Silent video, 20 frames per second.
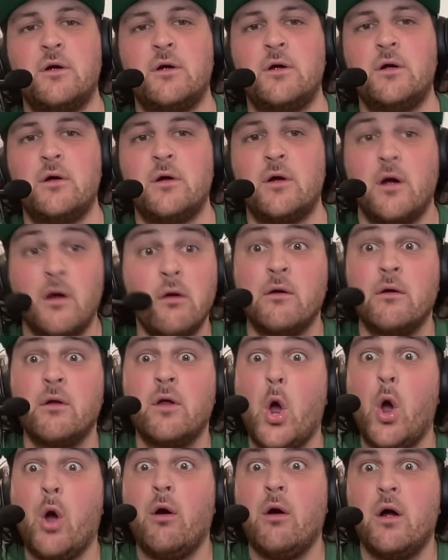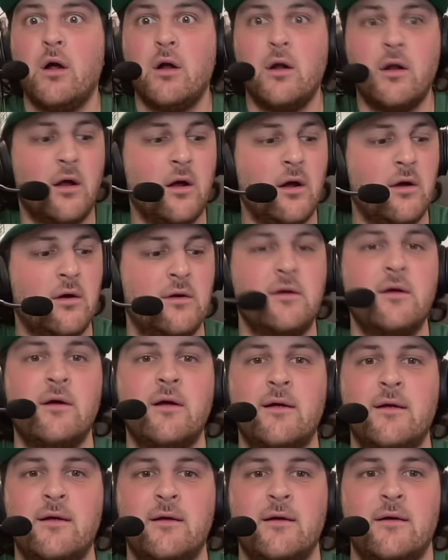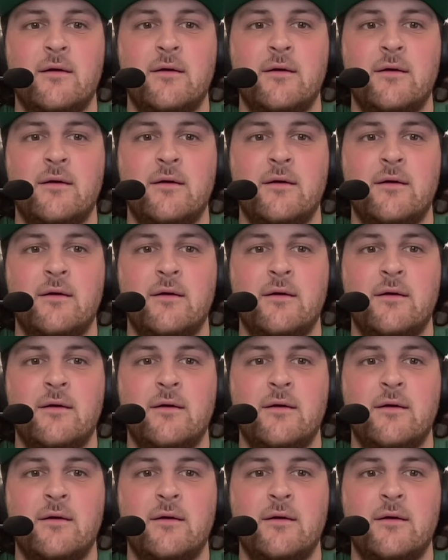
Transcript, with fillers: Nick Castellanos has the